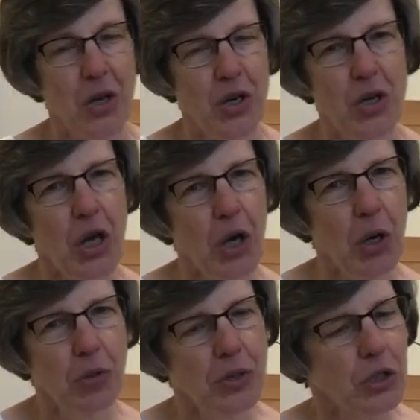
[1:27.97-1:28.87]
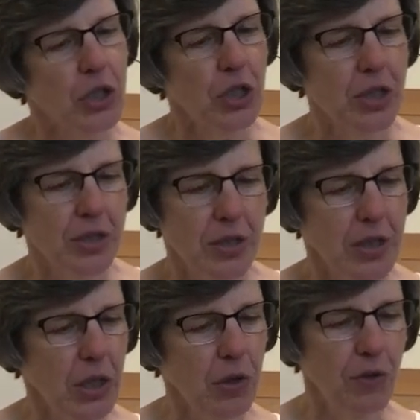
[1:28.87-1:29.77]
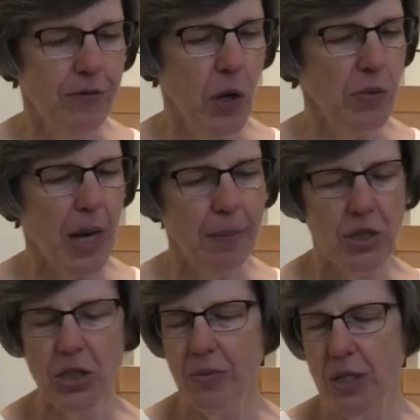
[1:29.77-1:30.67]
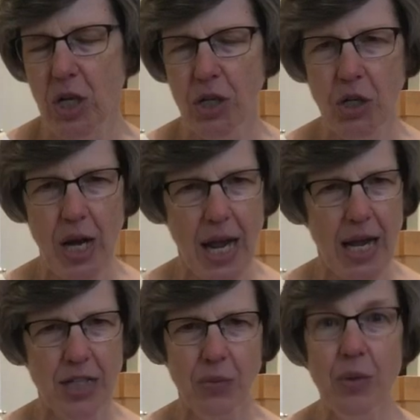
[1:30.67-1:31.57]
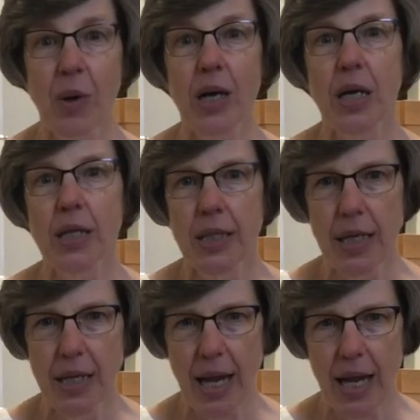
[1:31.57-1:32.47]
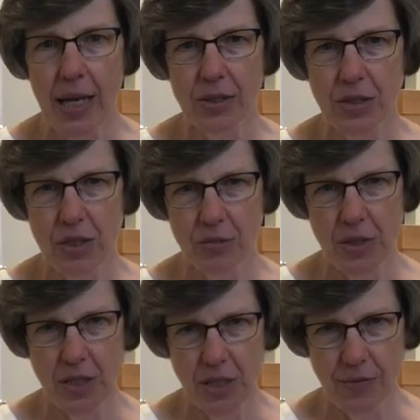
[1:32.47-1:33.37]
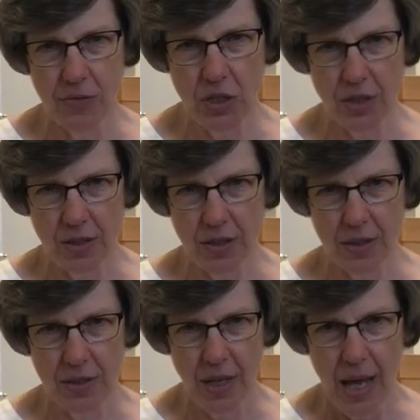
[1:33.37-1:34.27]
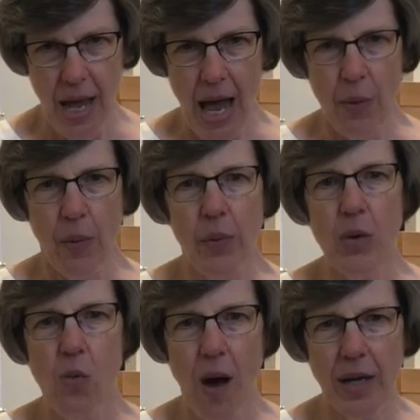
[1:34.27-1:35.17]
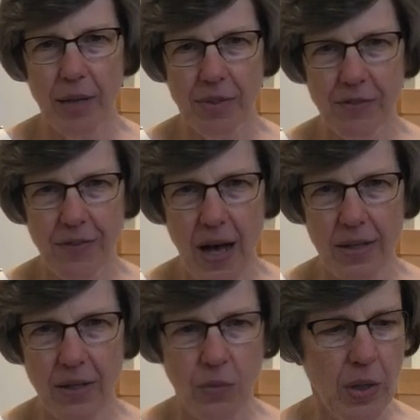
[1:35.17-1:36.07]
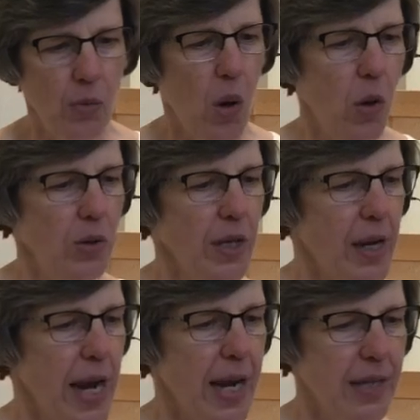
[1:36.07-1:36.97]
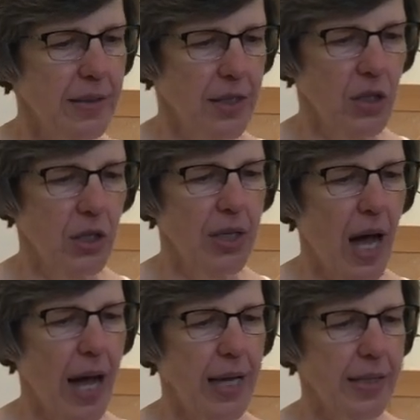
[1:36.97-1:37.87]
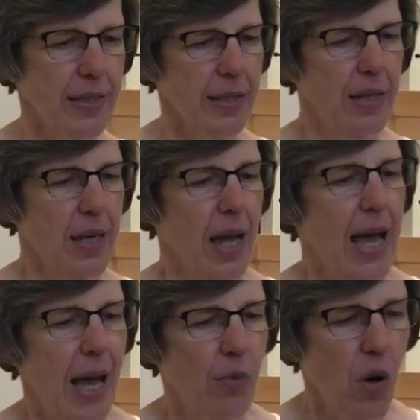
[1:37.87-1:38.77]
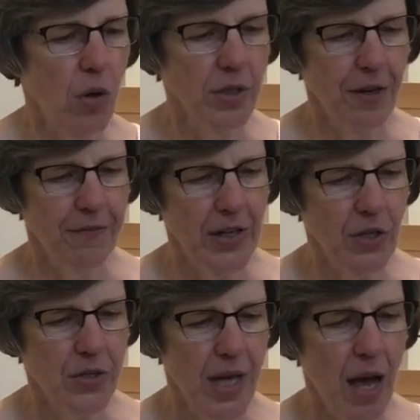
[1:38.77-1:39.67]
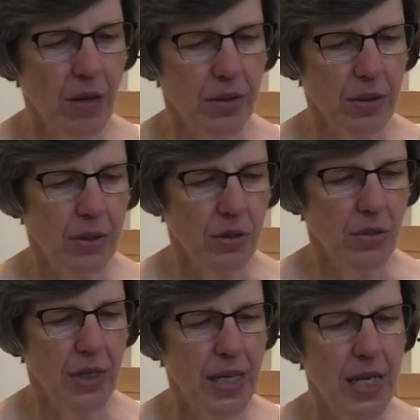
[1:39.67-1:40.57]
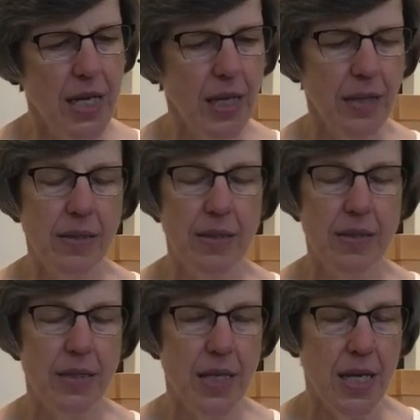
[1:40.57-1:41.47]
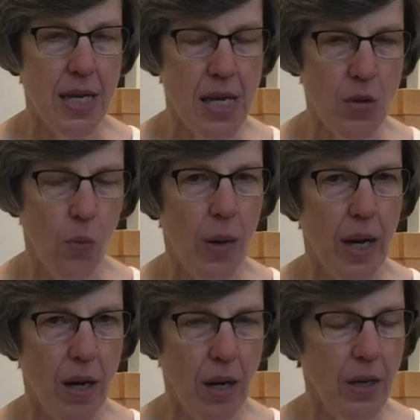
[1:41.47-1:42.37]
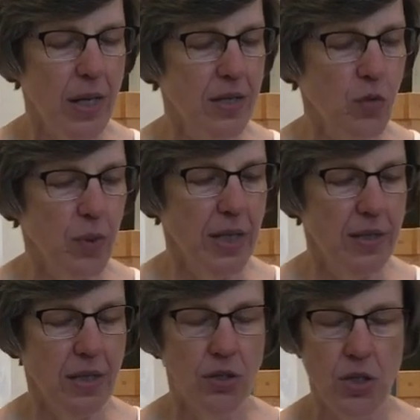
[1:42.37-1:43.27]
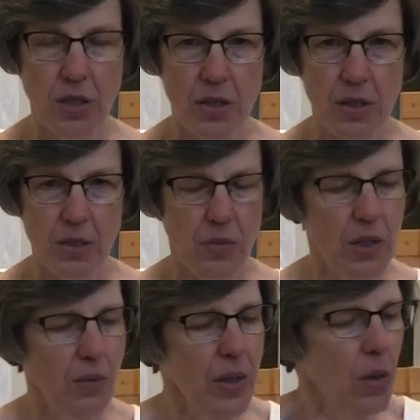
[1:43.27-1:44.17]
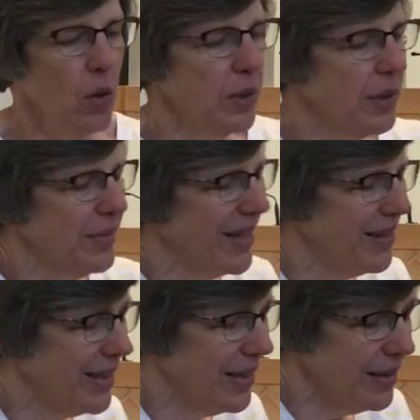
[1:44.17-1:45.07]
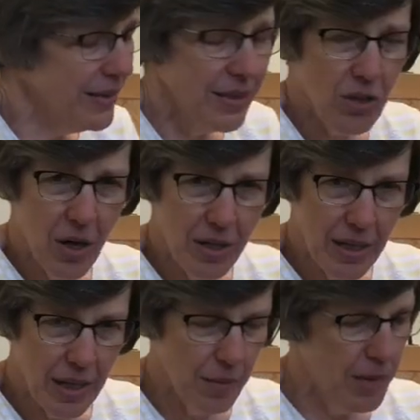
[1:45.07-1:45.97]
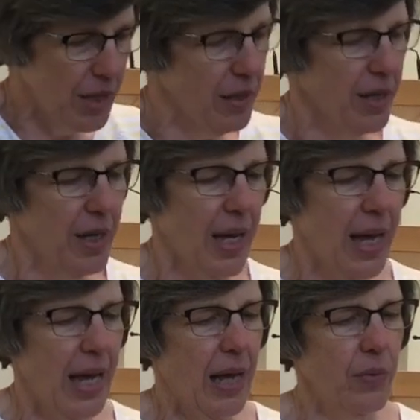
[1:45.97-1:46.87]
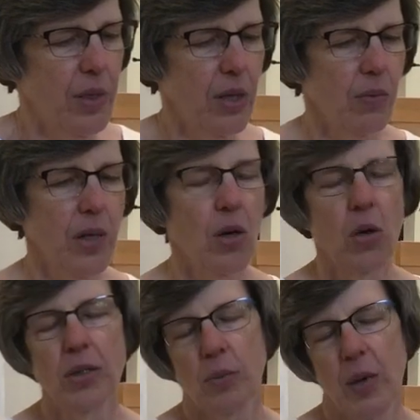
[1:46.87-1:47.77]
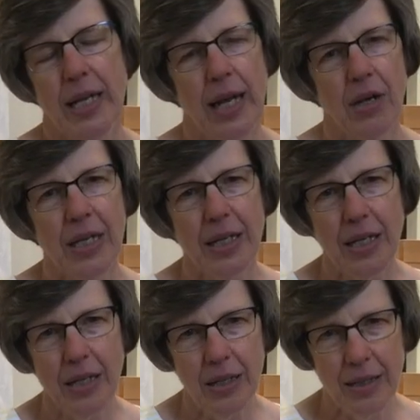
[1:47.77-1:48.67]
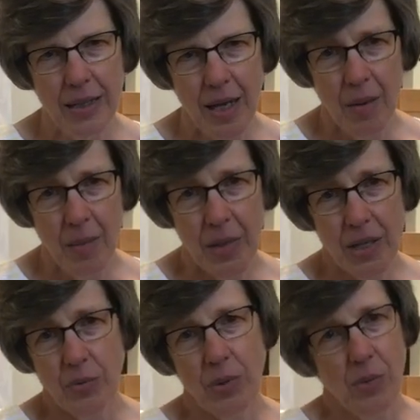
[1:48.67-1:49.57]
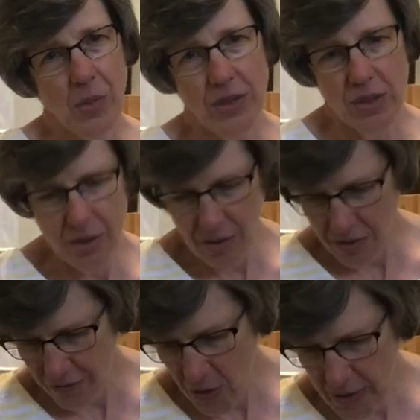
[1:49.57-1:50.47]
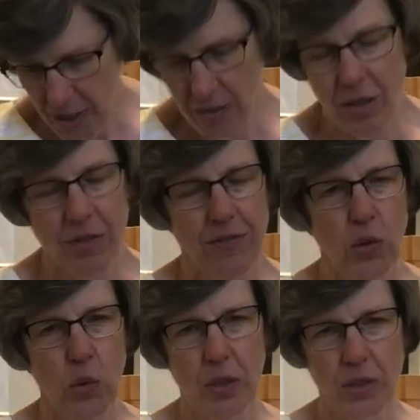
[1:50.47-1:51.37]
No dirt, no phone numbers written on your hands. We want clean hands to receive Jesus. When we walk up to Father, we will hold our hands at a good height, and we'll hold our fingers out so that he can see where he is placing Jesus. We don't want to hold him like this. It's hard to get him there. And we don't want to hold him way down here because we won't want Jesus to fall down on the floor.